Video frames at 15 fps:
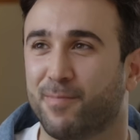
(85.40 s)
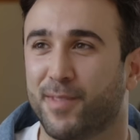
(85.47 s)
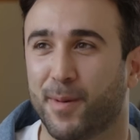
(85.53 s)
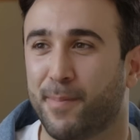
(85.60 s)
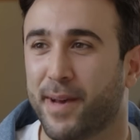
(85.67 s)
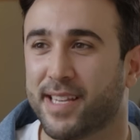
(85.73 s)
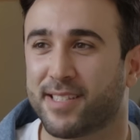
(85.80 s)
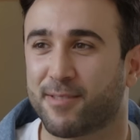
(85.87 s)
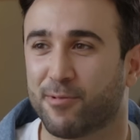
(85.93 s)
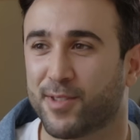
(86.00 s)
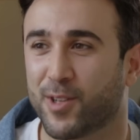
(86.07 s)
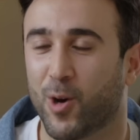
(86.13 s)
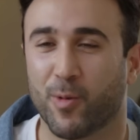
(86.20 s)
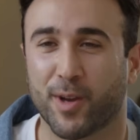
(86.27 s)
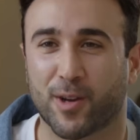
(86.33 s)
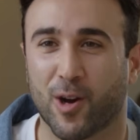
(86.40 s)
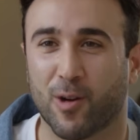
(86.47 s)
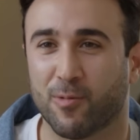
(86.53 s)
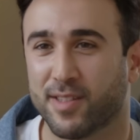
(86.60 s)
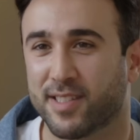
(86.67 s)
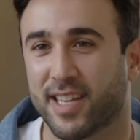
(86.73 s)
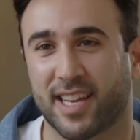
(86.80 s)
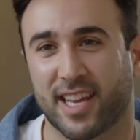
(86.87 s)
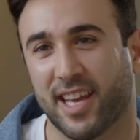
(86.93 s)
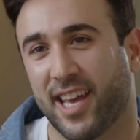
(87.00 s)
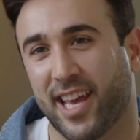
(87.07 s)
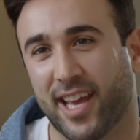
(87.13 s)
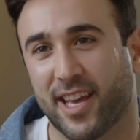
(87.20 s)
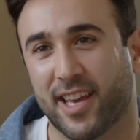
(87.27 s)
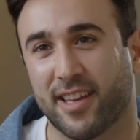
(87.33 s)
The best result we got was like a
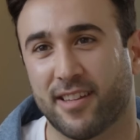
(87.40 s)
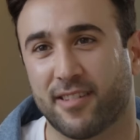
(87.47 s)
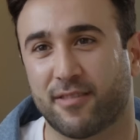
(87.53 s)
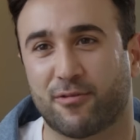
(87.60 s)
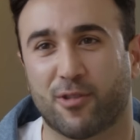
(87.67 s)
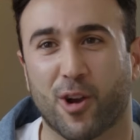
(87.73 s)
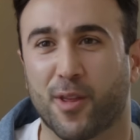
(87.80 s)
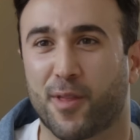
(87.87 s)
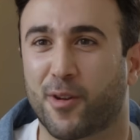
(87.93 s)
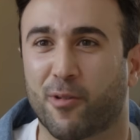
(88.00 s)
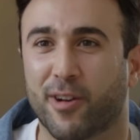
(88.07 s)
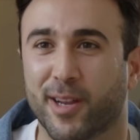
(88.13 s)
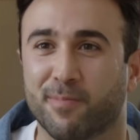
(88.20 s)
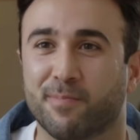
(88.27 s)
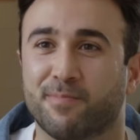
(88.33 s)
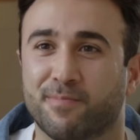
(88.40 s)
hair growth cream.